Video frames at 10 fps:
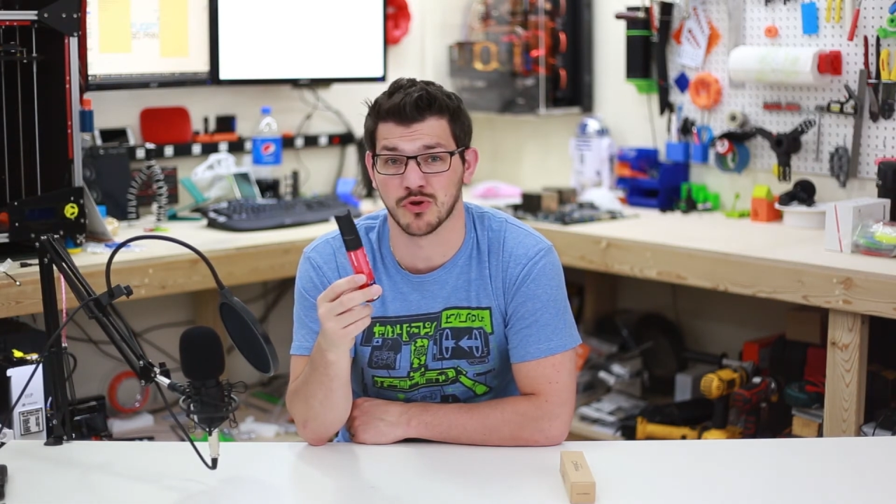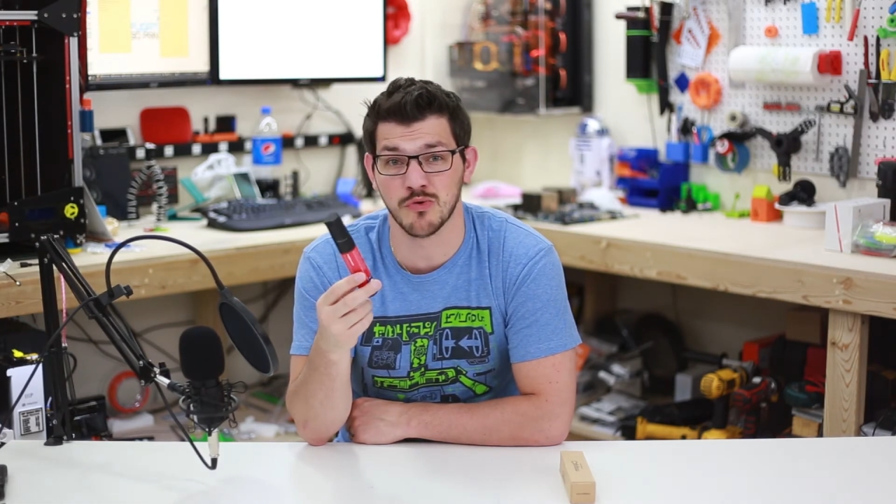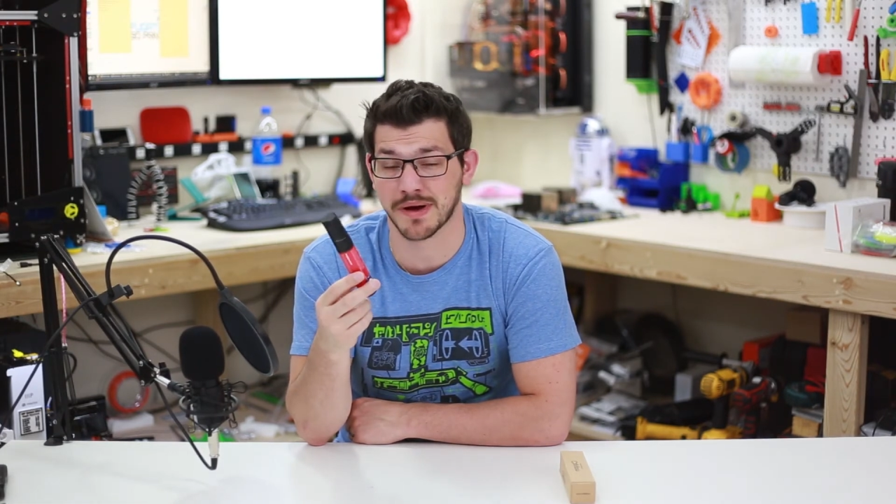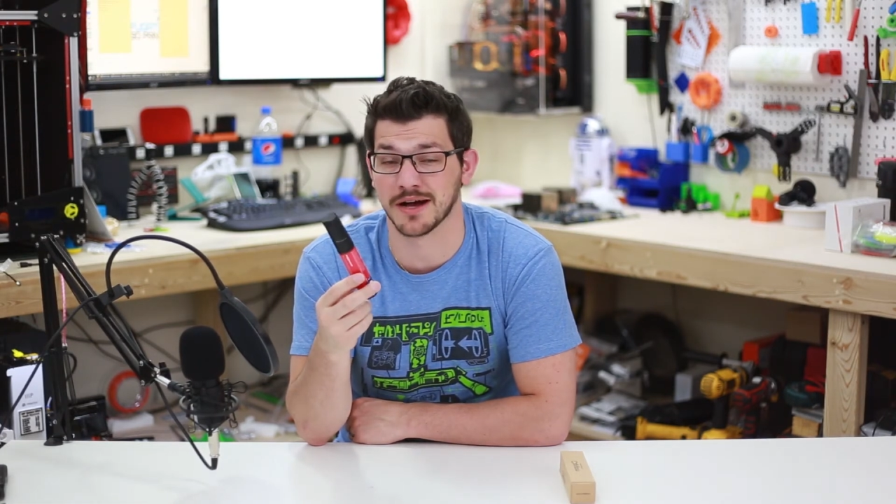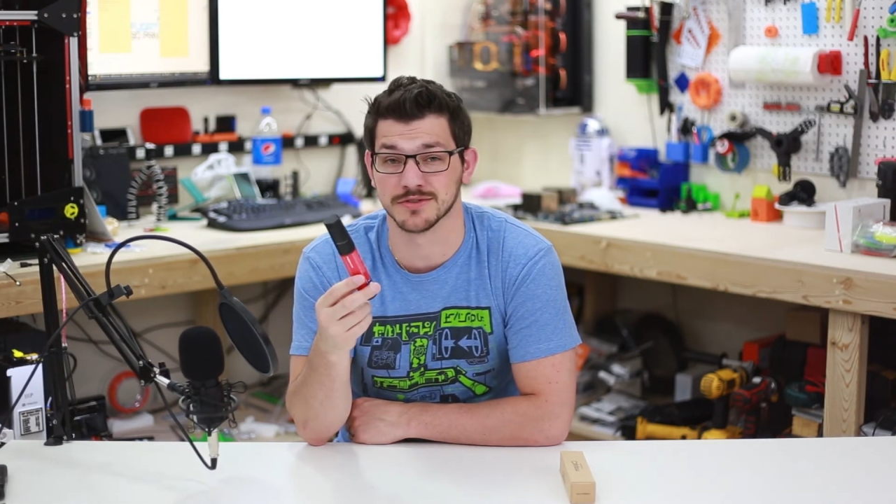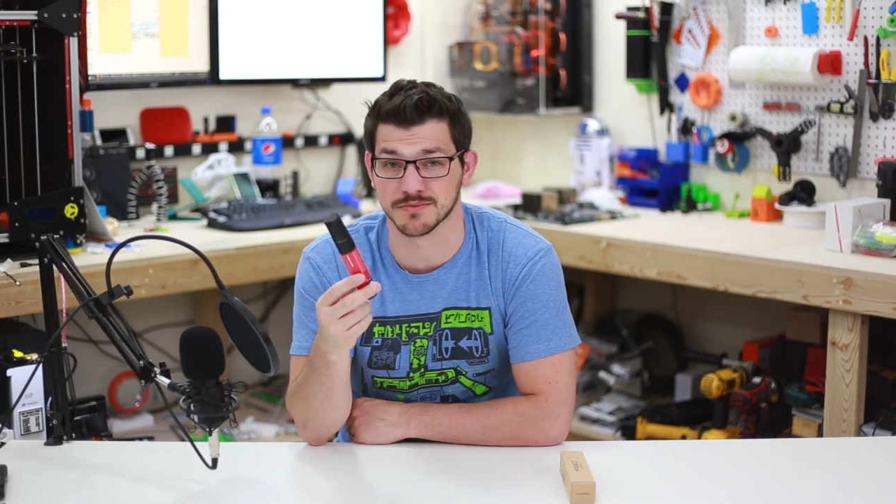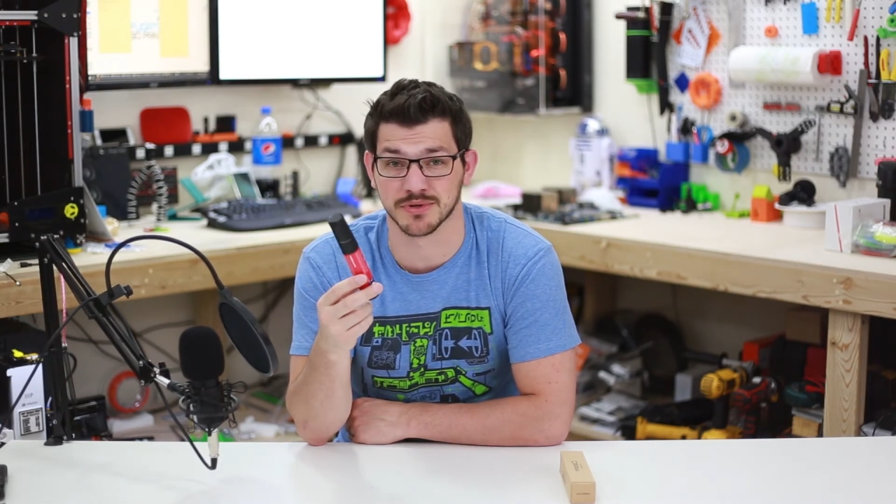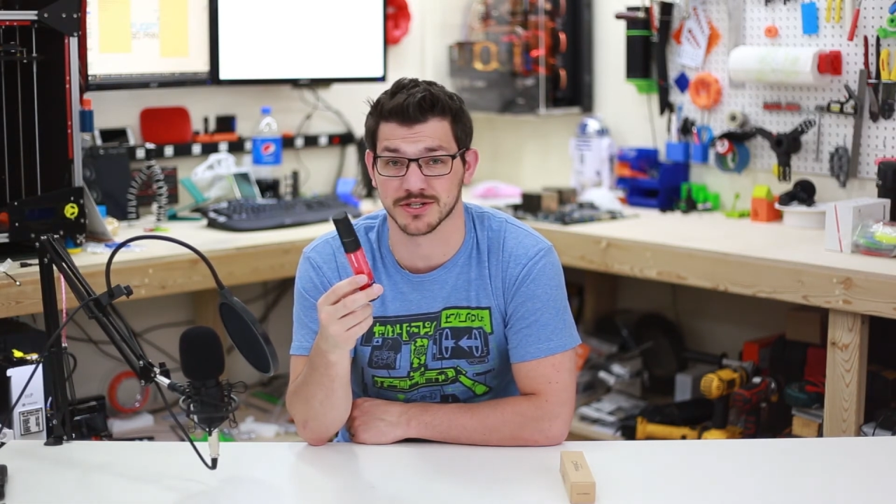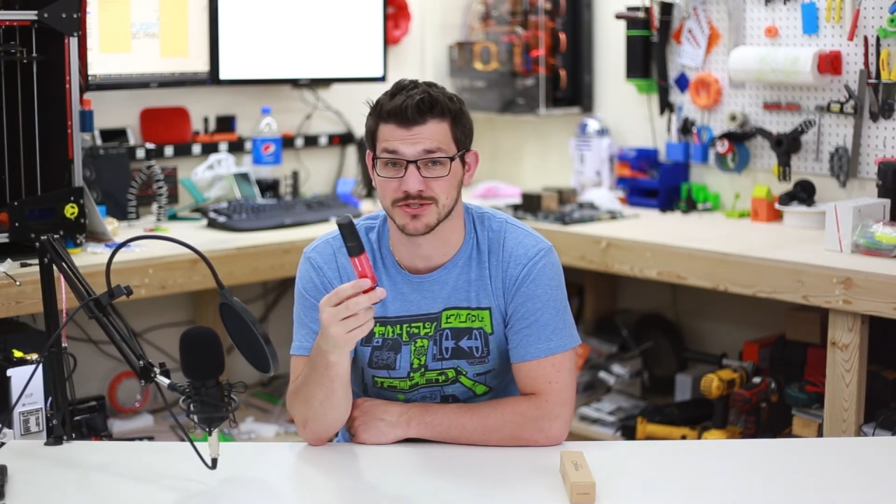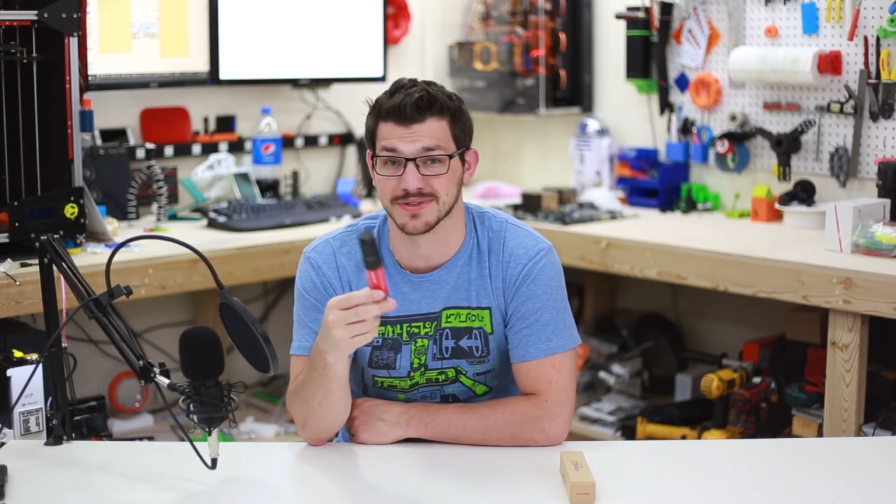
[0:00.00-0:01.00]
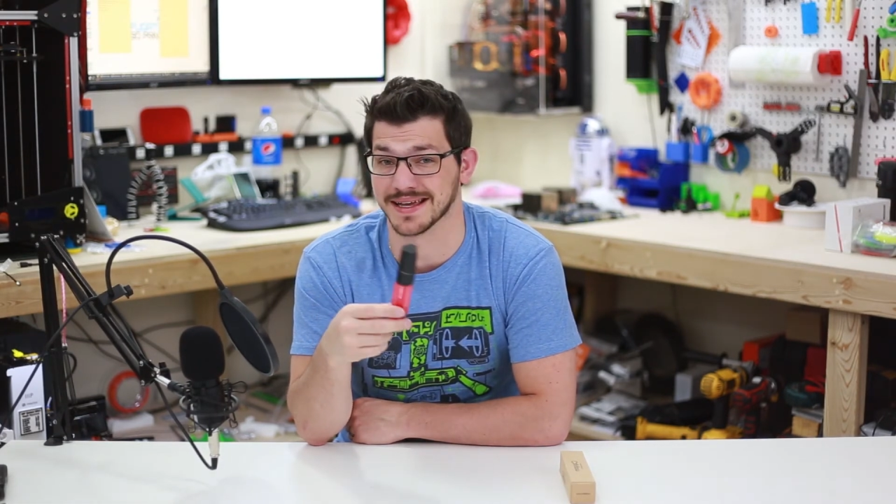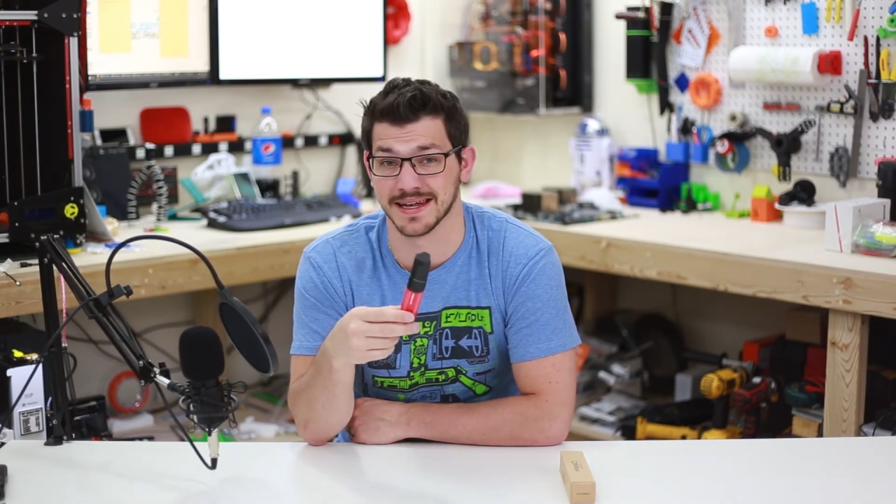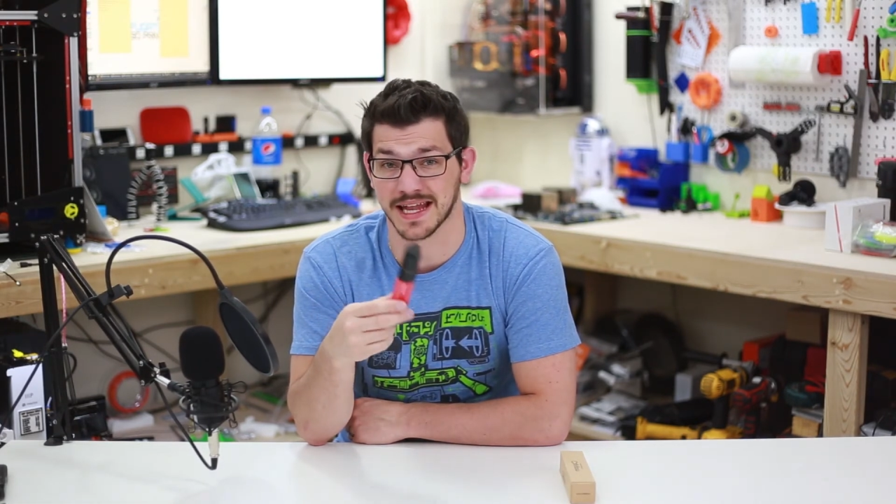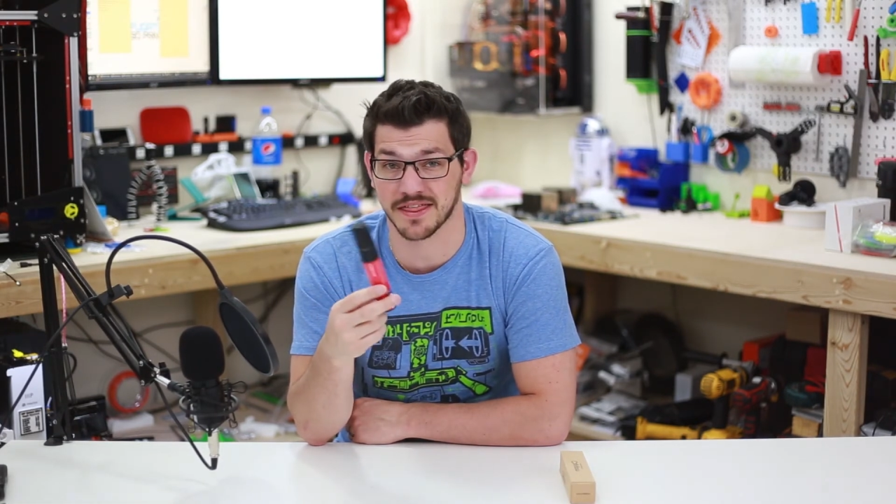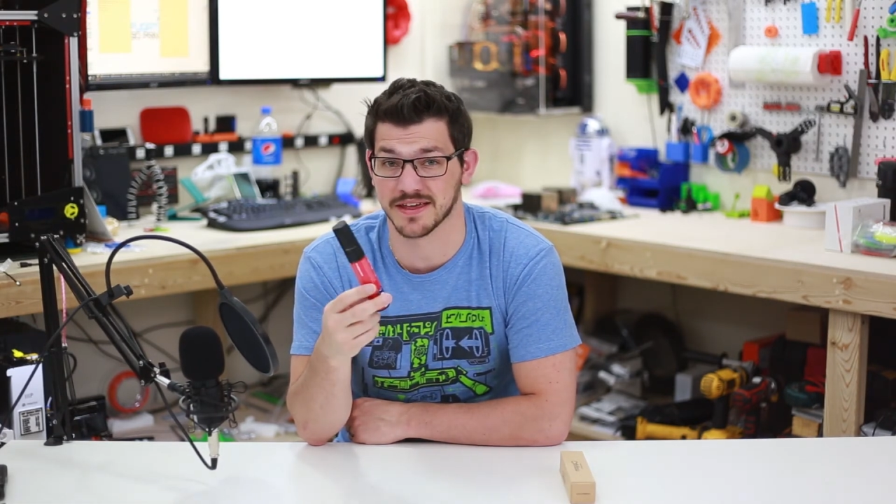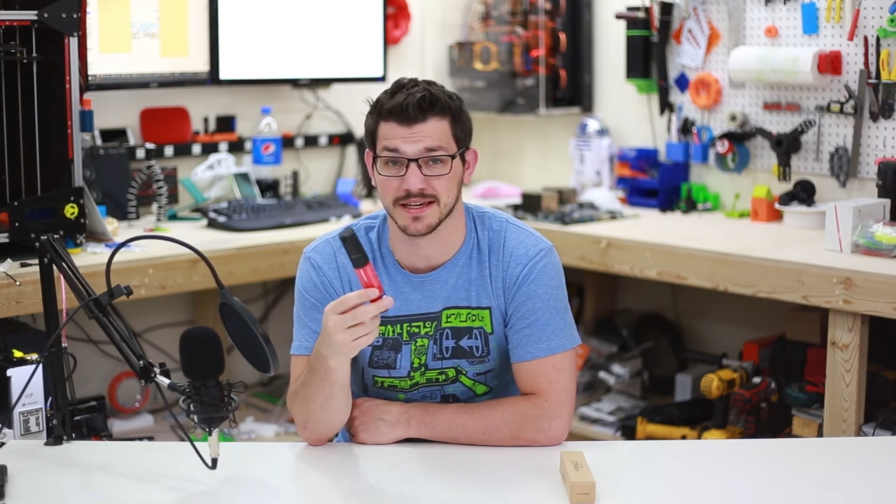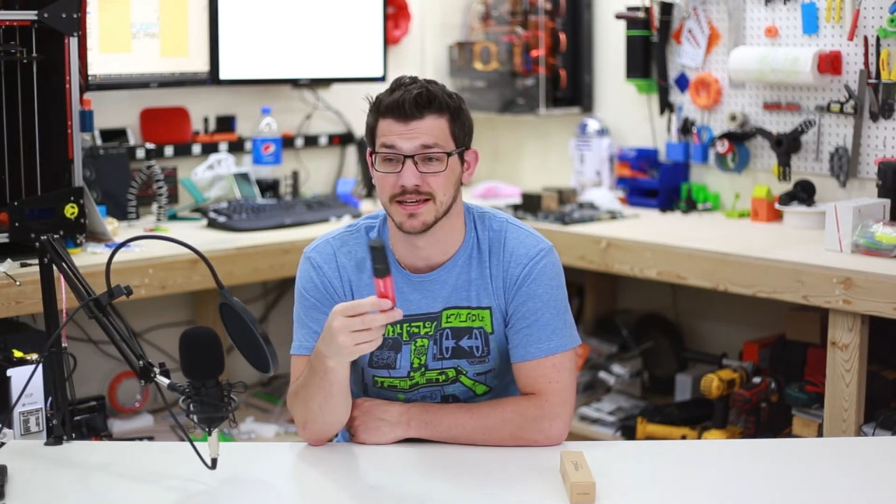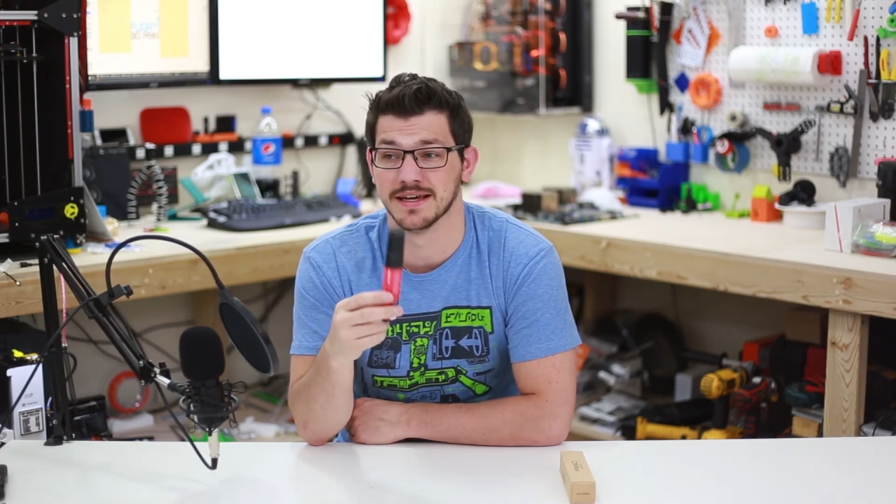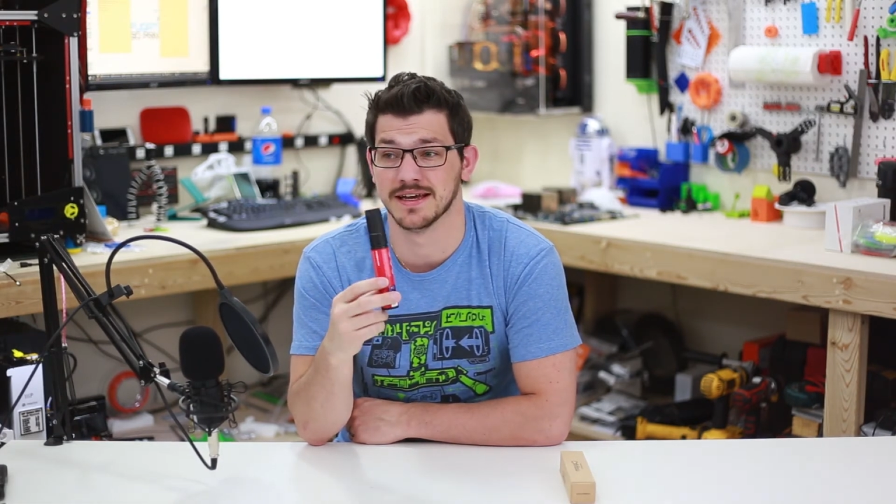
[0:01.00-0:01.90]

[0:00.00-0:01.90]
two pounds of pressure, like nothing,